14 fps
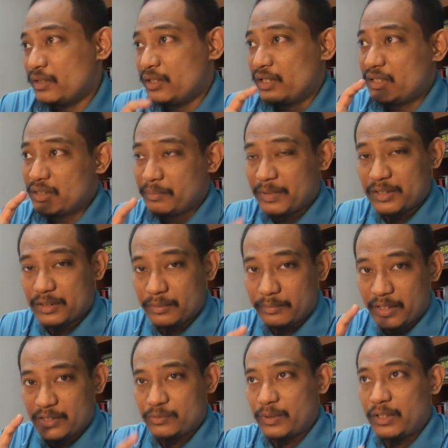in the
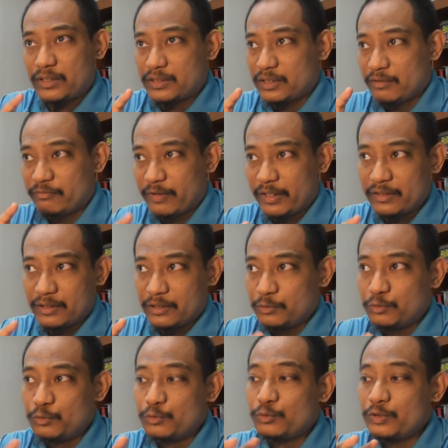midterm as well as in the final,
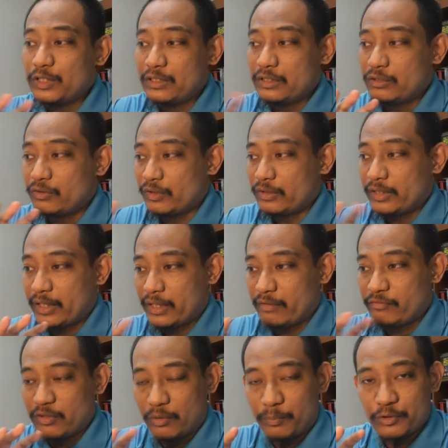you will not
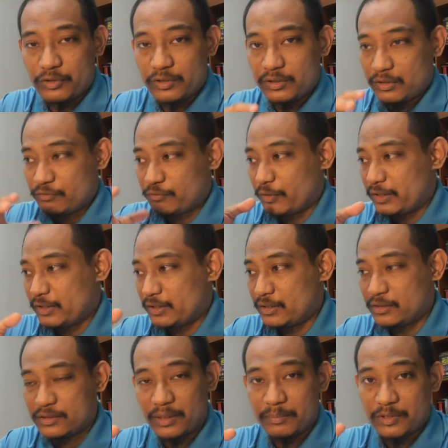have the opportunity for any
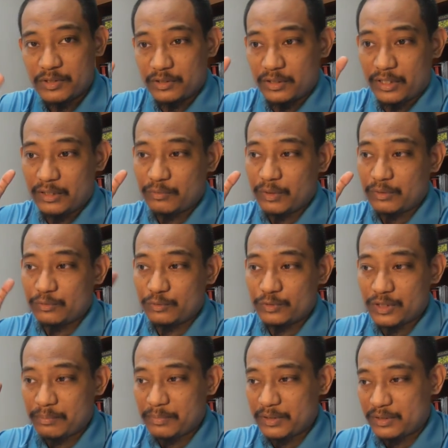late submission. Anyone who
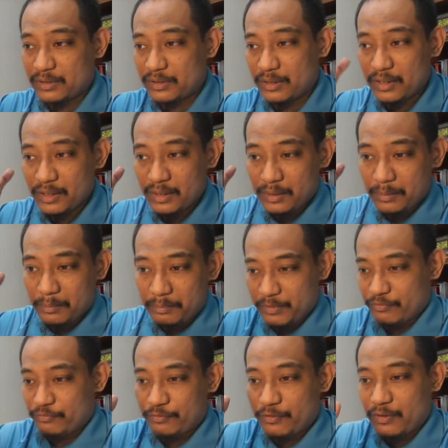submitted
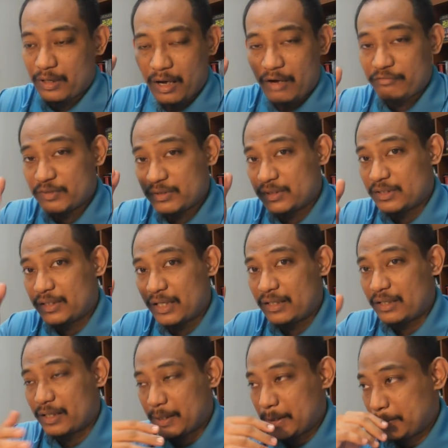before after the
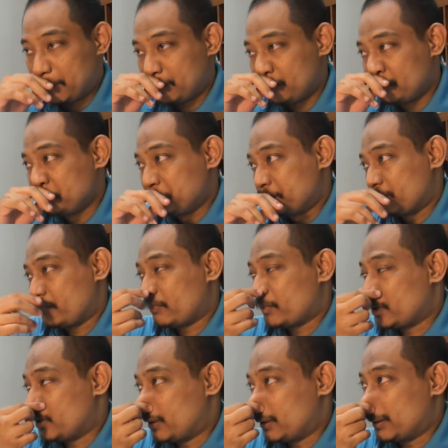deadline,
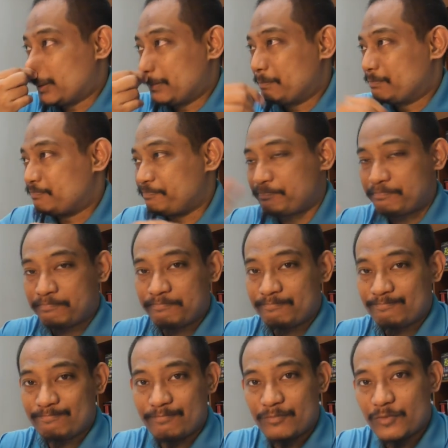
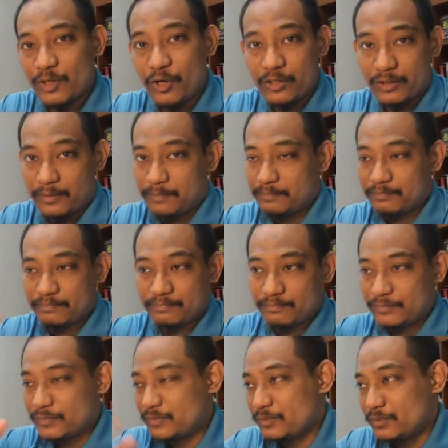gone,
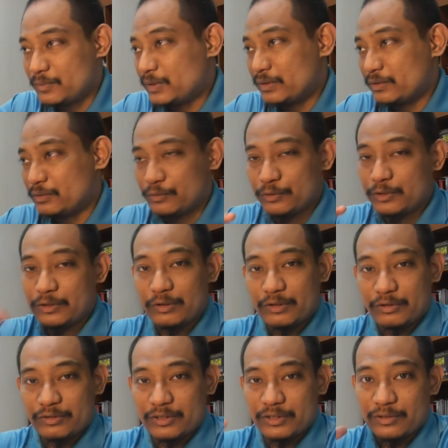you're
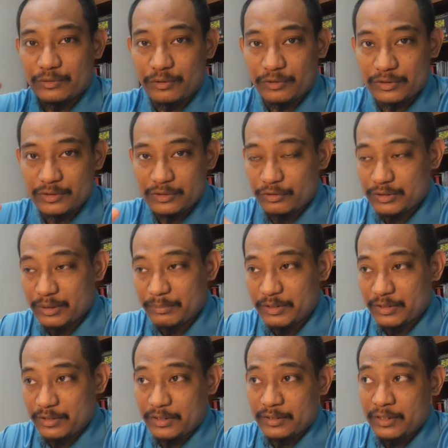considered not
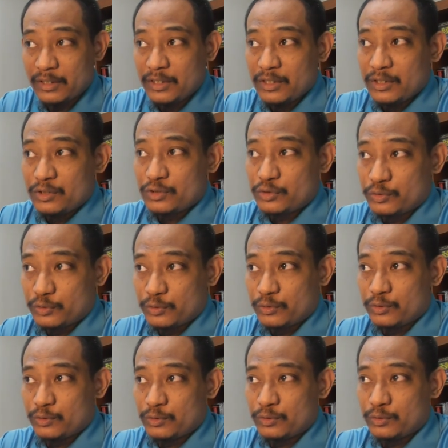submitting, right?
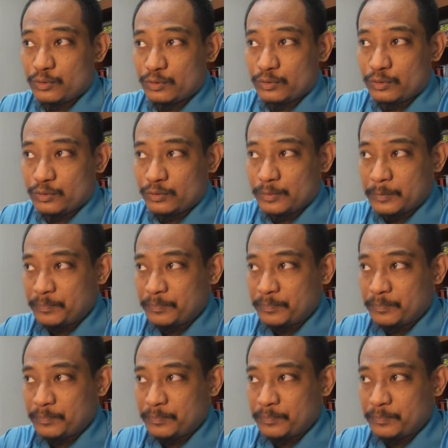So